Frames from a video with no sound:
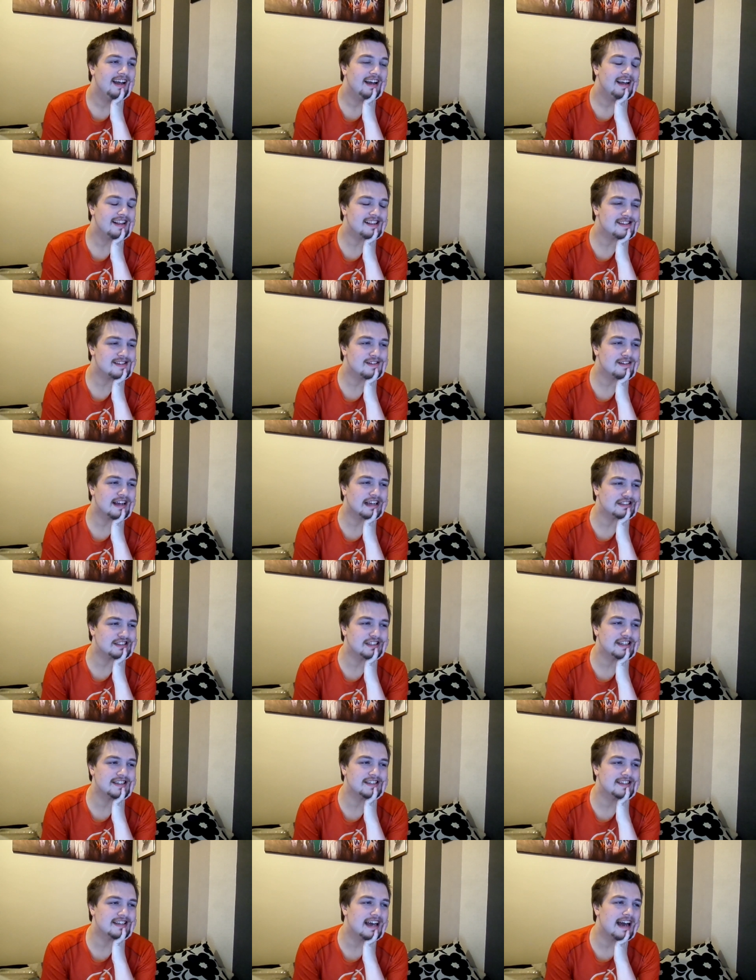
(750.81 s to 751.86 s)
That's
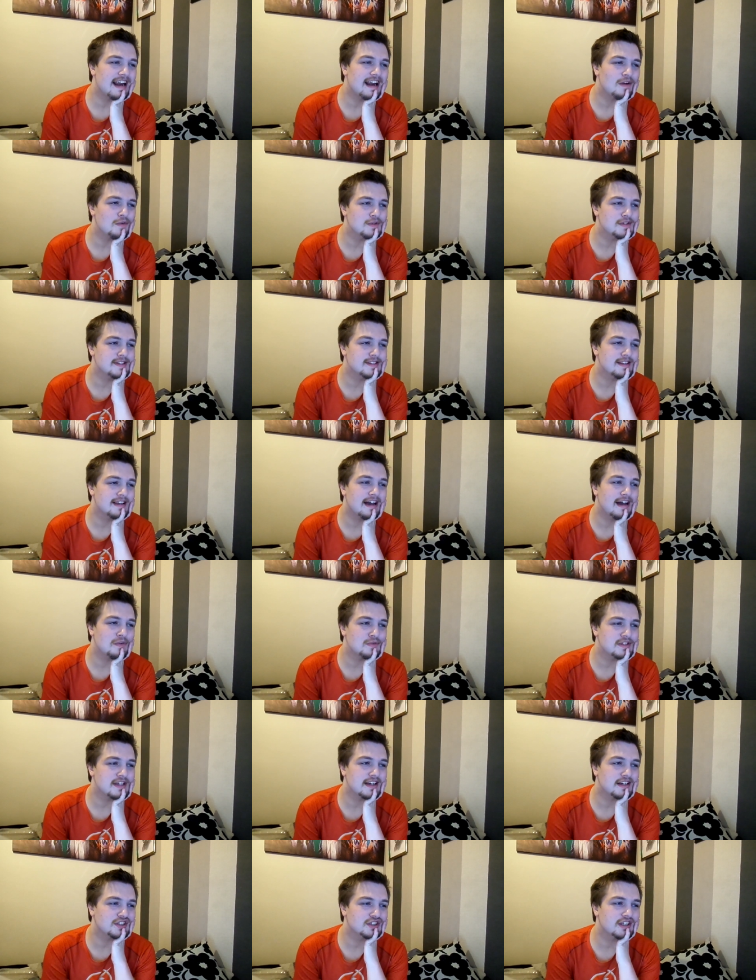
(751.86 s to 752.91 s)
actually sad. I was I
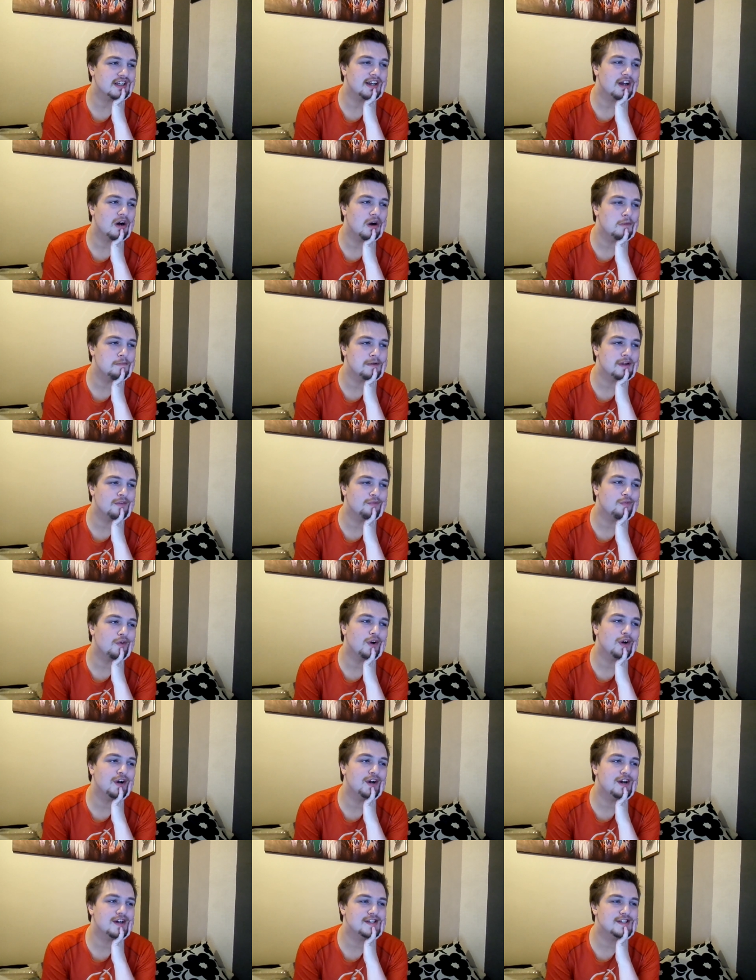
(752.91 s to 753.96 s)
was actually hoping for
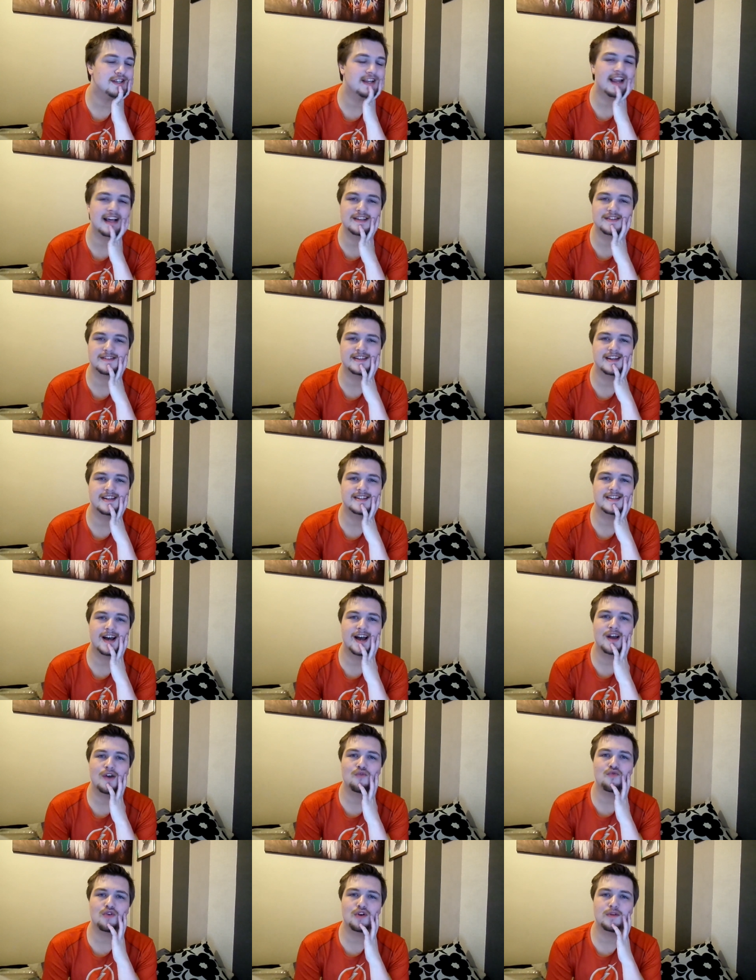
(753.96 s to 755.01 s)
her to last the
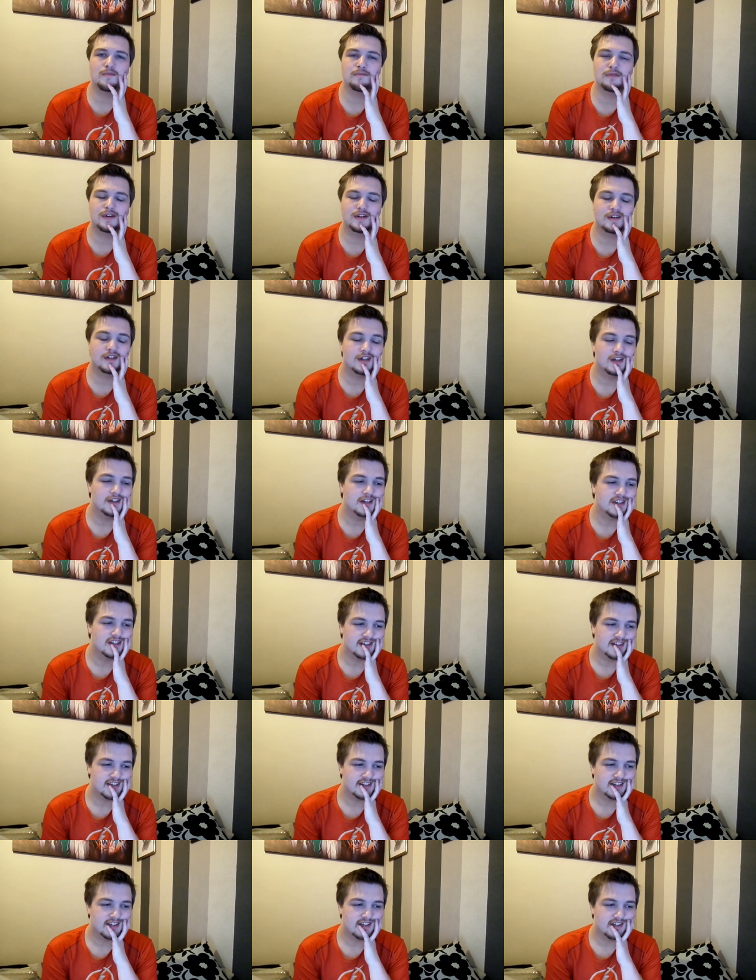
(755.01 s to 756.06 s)
entire run, but
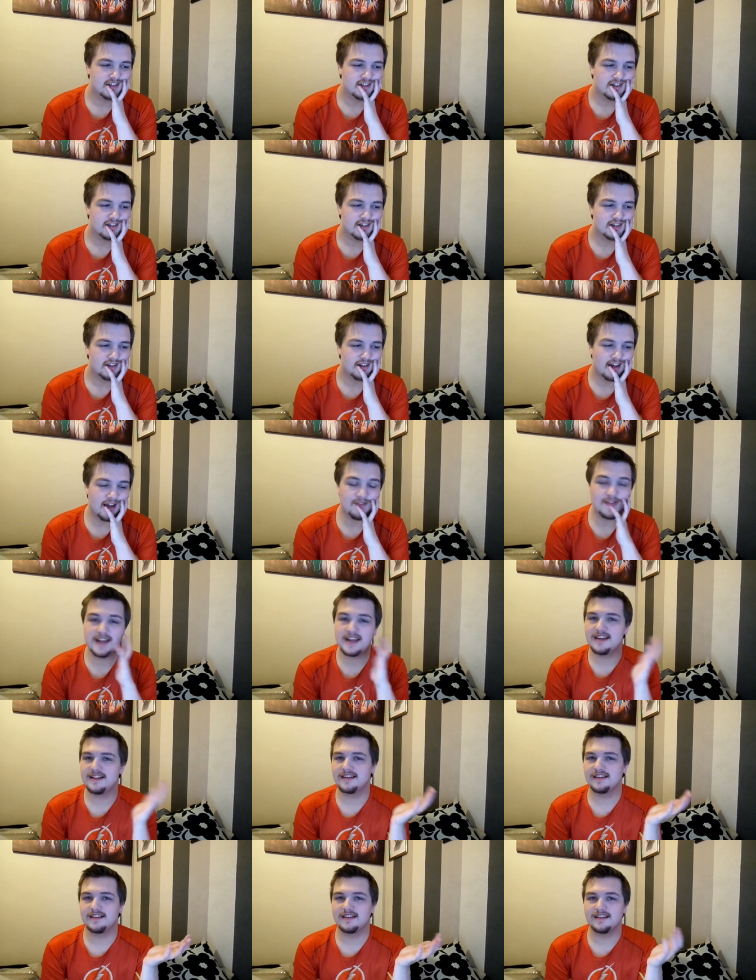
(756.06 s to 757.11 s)
I
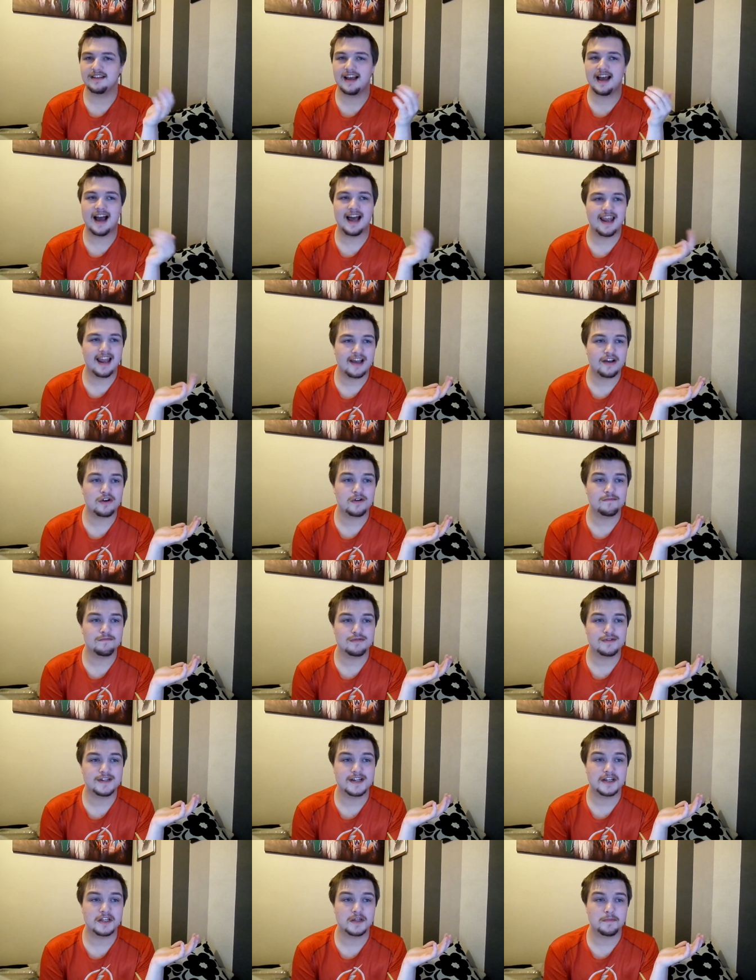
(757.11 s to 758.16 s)
mean, I like
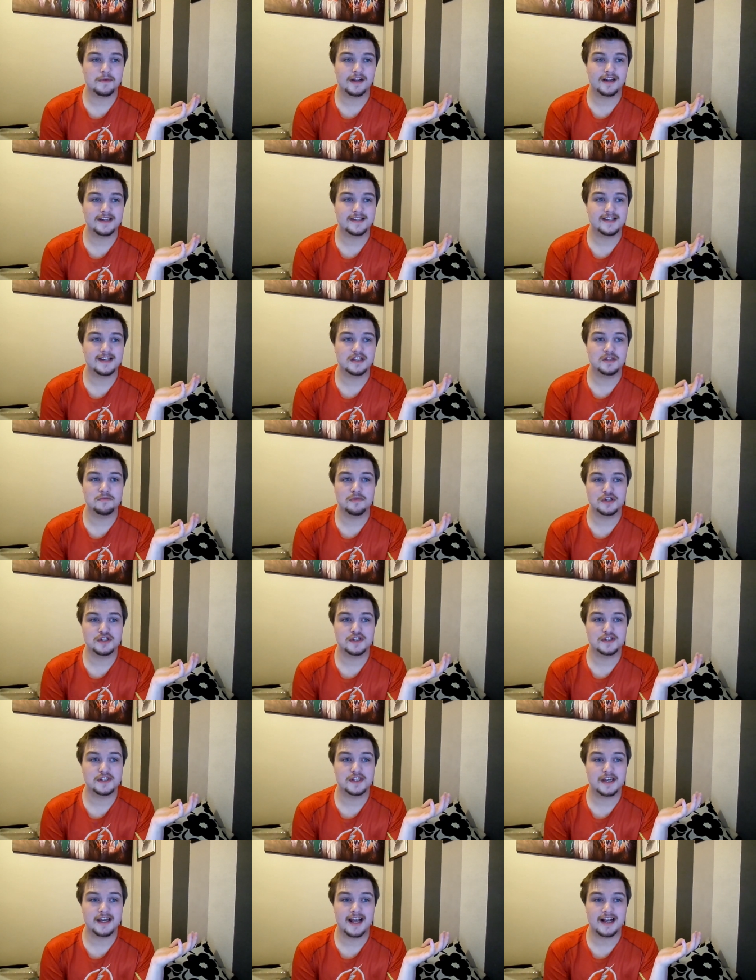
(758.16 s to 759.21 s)
unpredictability as much
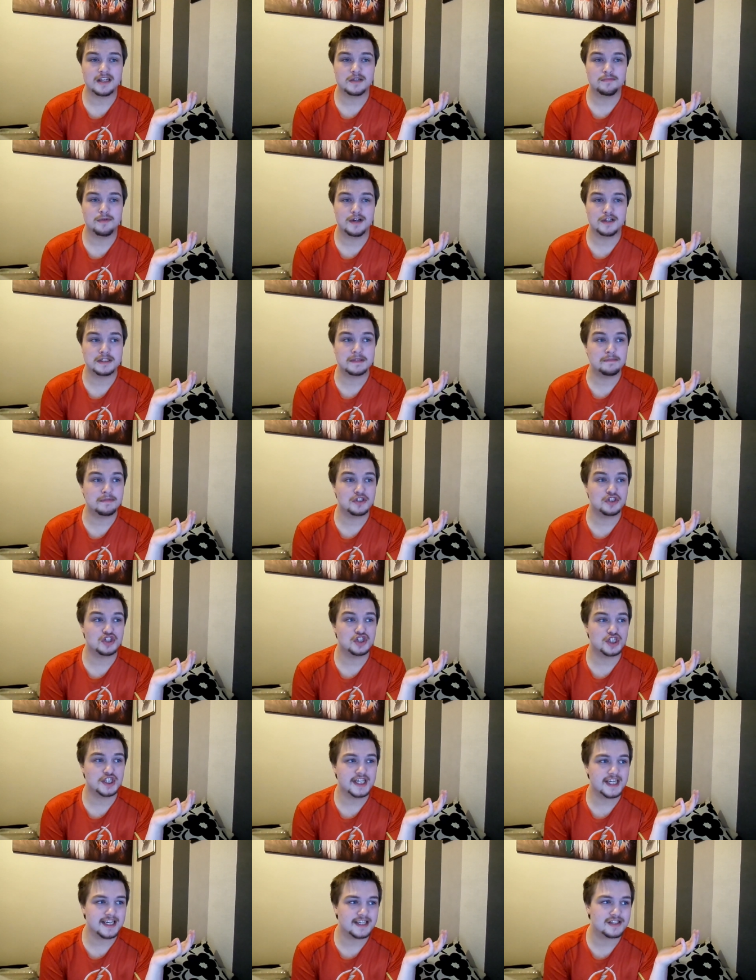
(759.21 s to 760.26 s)
as the next person, but
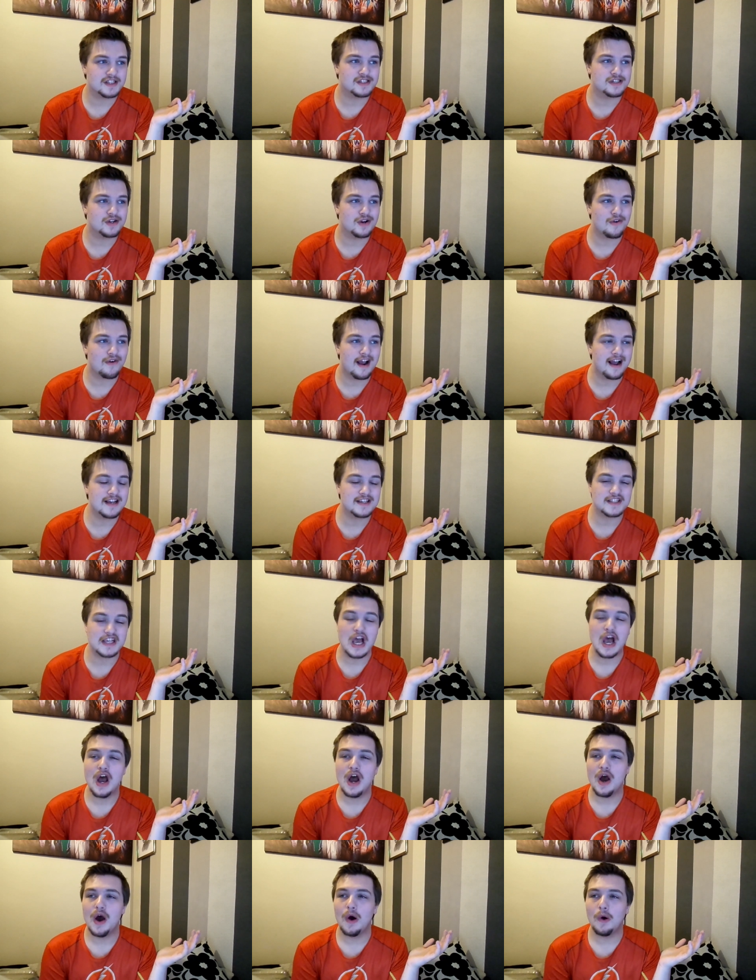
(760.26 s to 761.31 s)
Jesus Christ,
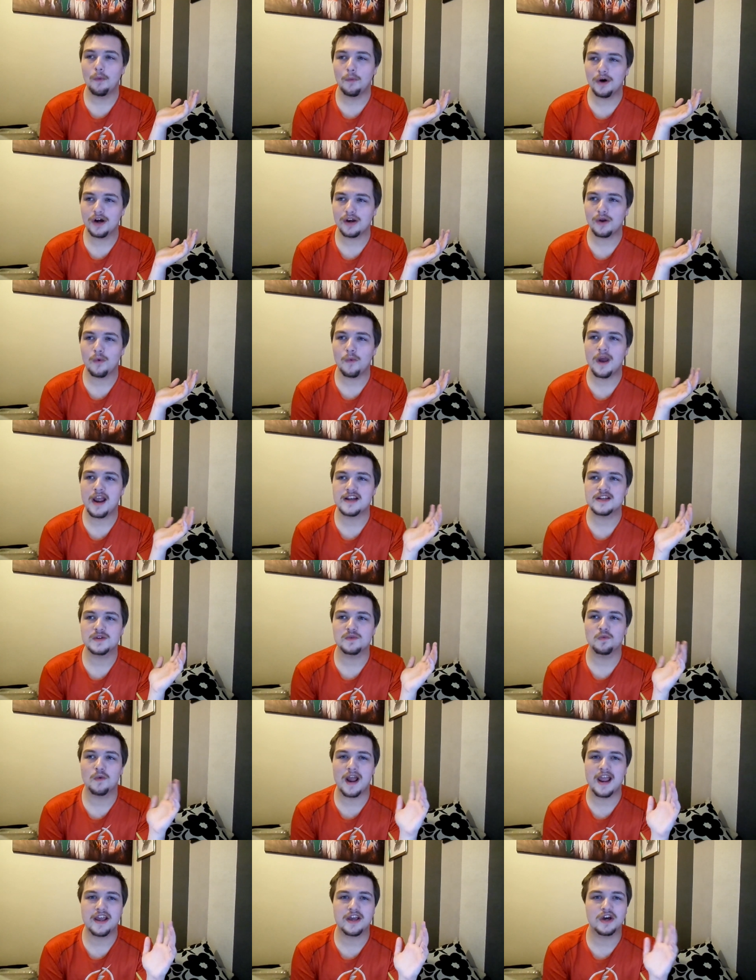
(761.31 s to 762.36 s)
what a way to
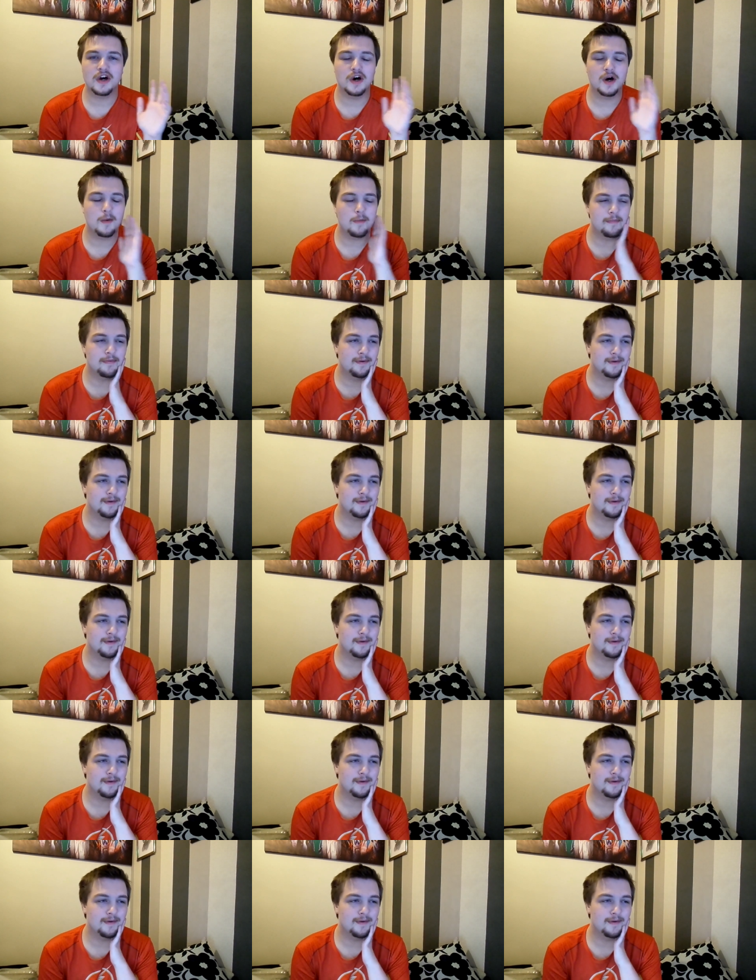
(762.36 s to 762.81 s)
wake up.